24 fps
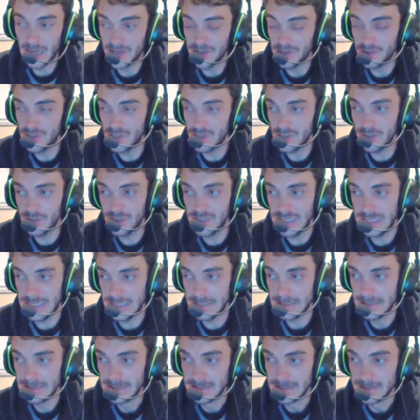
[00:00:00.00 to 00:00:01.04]
You could look
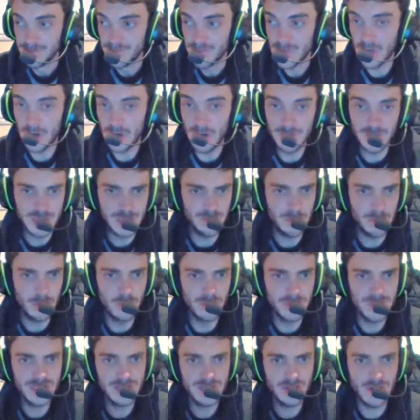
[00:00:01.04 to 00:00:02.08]
at other
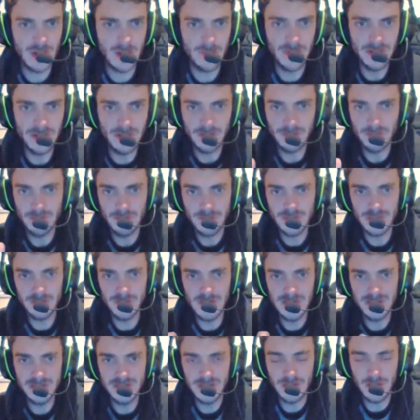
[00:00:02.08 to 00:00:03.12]
sports scrapping
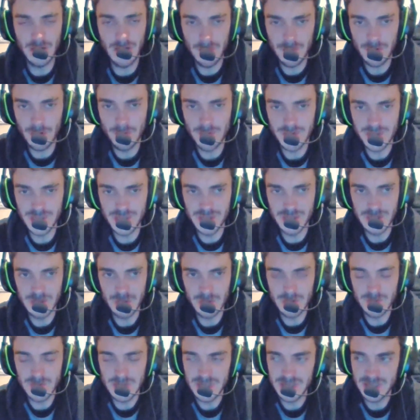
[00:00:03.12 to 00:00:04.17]
domestic cup competitions
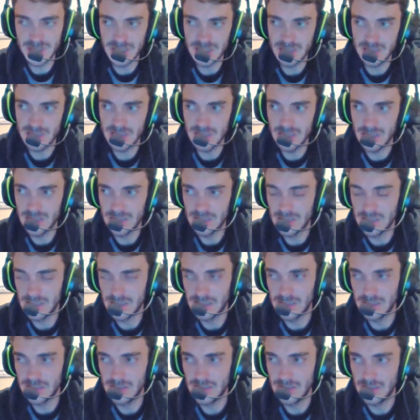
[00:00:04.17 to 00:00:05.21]
or domestic,
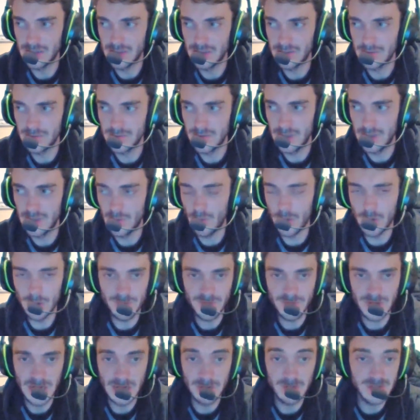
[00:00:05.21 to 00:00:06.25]

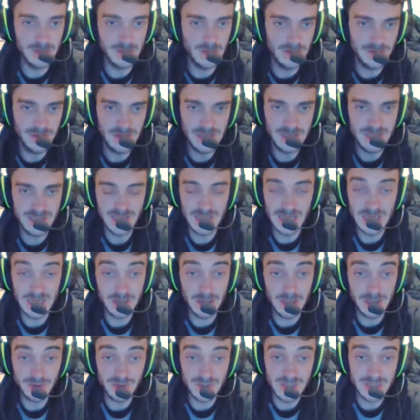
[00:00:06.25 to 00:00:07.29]
one-off games like the City
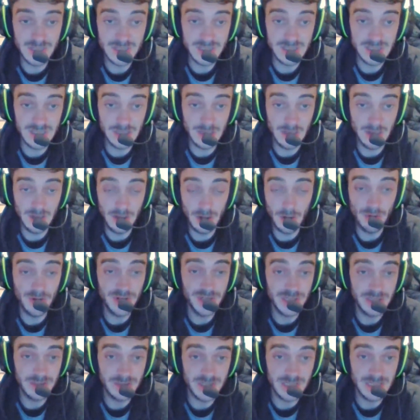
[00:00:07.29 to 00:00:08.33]
Countries
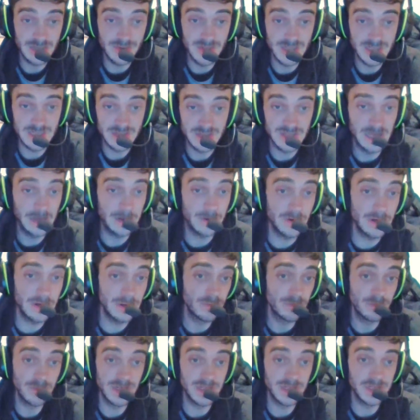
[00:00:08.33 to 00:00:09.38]
Origin series in the
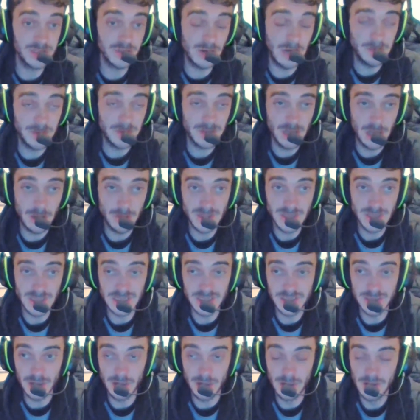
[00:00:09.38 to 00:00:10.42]
NRL being scrapped a couple of
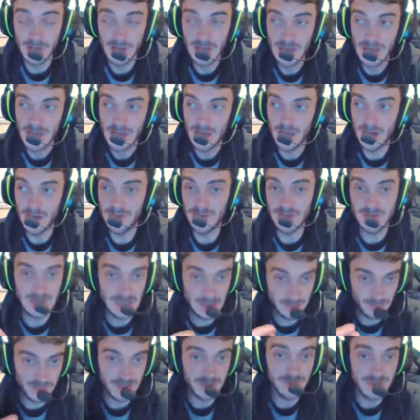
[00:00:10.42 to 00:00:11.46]
years ago. I think
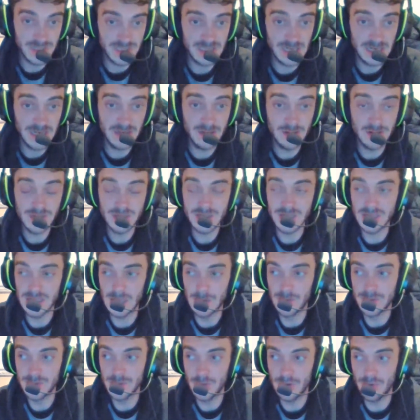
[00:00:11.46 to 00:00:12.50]
that was a mistake. I think
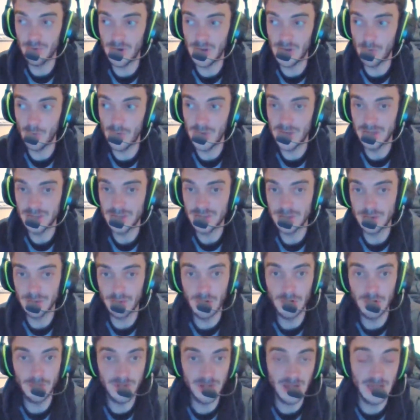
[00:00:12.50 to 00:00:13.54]
that was a great way to
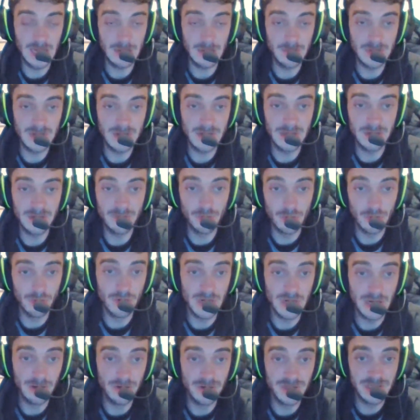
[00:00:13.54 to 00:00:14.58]
grow the game in
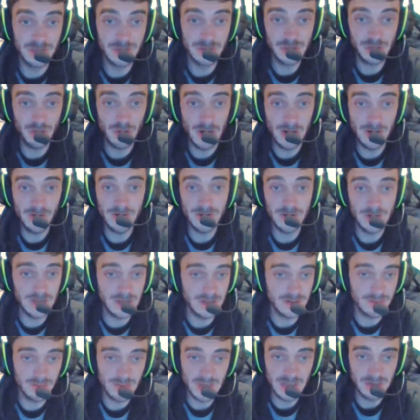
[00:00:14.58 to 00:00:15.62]
rural areas in Australia,
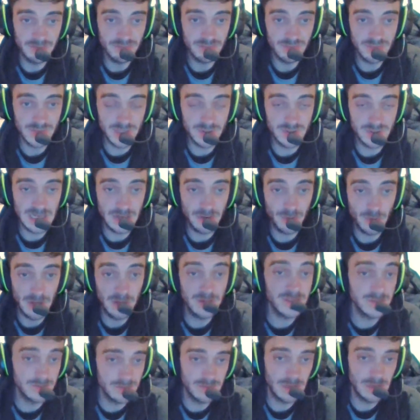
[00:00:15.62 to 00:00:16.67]
in New South
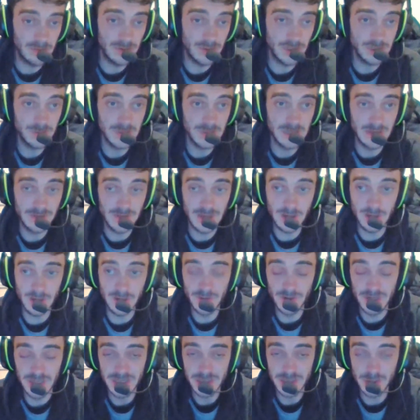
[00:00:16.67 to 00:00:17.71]
Wales, and possibly they could
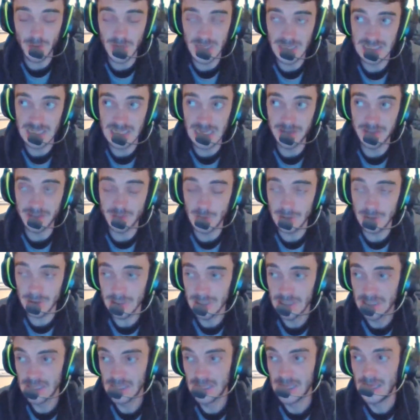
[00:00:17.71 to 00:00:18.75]
have done it to Queensland as well.
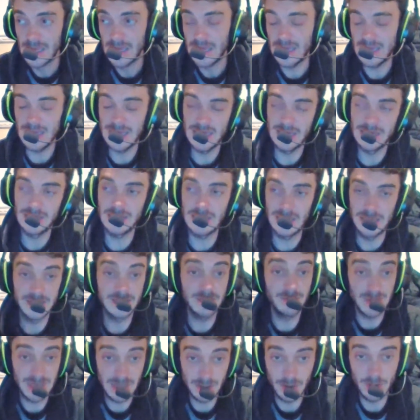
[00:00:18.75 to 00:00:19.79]
And that
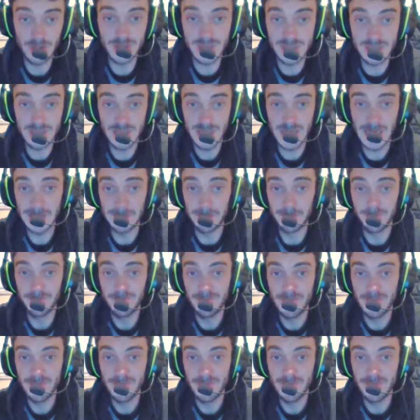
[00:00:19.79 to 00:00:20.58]
is a big loss to the game.